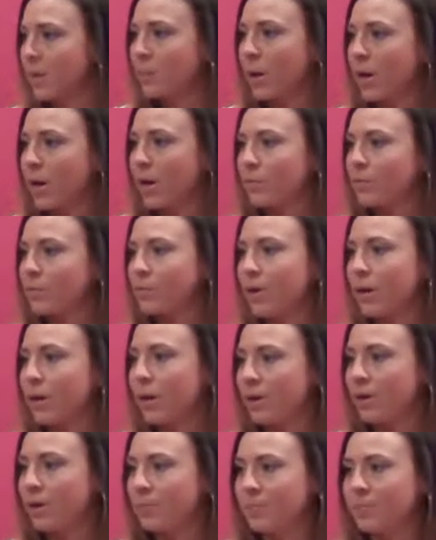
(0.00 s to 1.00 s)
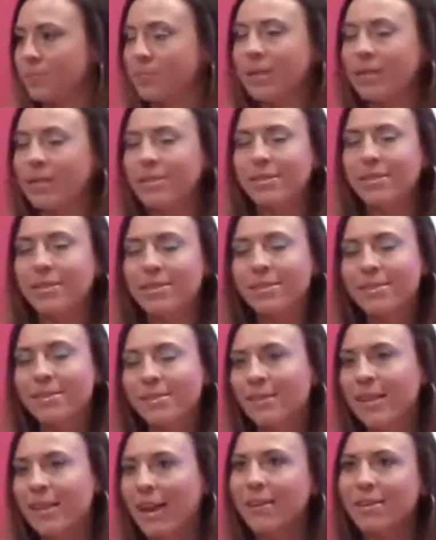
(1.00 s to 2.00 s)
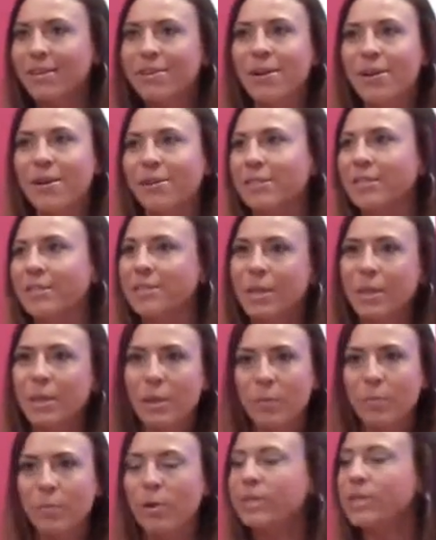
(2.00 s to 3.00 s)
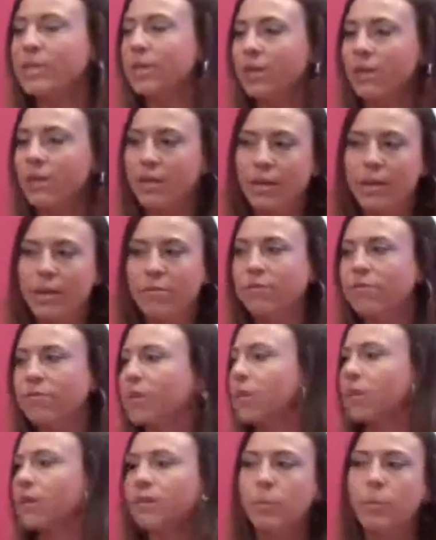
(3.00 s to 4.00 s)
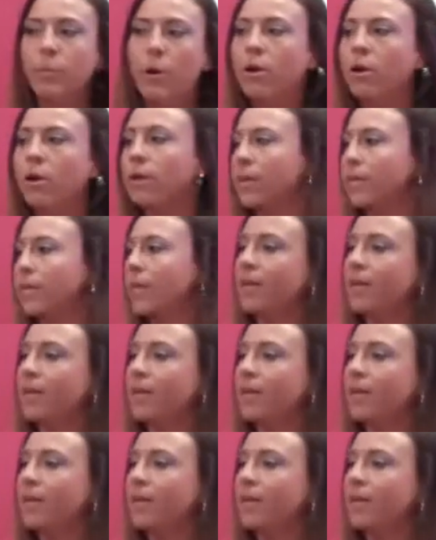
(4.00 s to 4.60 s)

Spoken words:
hip hop. It's just, I don't know, it brings out a good feel in the party.